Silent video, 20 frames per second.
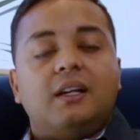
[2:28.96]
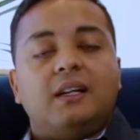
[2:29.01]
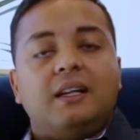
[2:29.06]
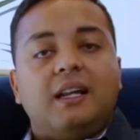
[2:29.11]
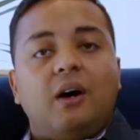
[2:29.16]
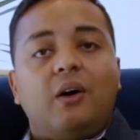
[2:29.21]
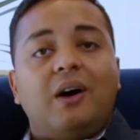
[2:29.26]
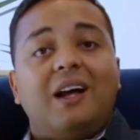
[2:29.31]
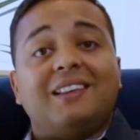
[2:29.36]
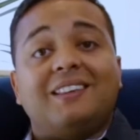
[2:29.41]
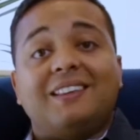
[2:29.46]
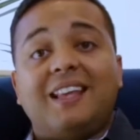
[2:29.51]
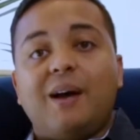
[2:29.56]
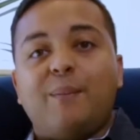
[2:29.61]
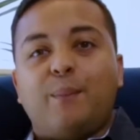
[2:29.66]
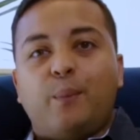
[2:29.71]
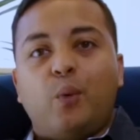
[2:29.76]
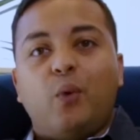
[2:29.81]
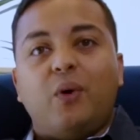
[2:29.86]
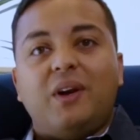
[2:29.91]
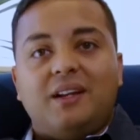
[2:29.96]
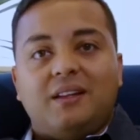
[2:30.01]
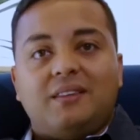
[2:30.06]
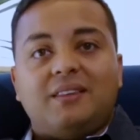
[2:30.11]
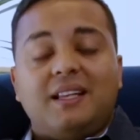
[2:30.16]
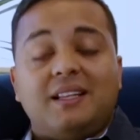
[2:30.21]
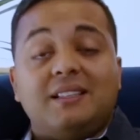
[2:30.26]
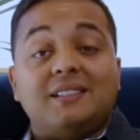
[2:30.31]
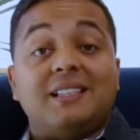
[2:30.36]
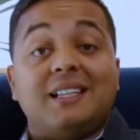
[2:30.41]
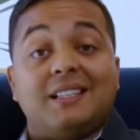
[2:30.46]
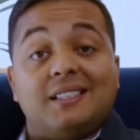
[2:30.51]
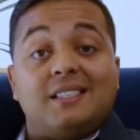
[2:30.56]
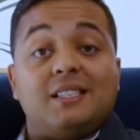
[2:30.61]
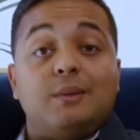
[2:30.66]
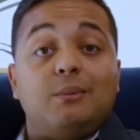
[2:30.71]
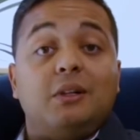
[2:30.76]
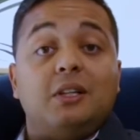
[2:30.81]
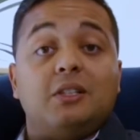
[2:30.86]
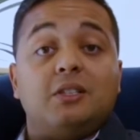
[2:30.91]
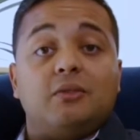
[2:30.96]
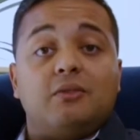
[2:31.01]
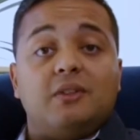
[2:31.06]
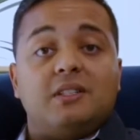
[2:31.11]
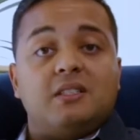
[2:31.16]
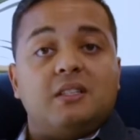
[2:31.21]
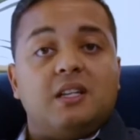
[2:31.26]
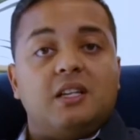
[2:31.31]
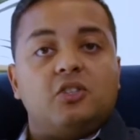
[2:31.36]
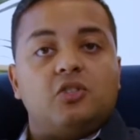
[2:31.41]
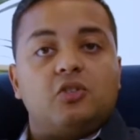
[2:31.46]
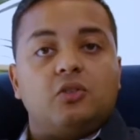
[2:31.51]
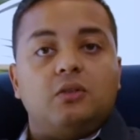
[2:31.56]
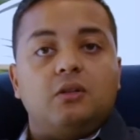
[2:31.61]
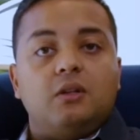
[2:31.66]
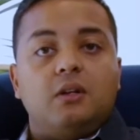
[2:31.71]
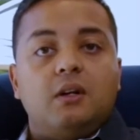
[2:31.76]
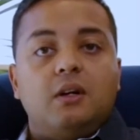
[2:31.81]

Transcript: Now at that point things get similar to residential,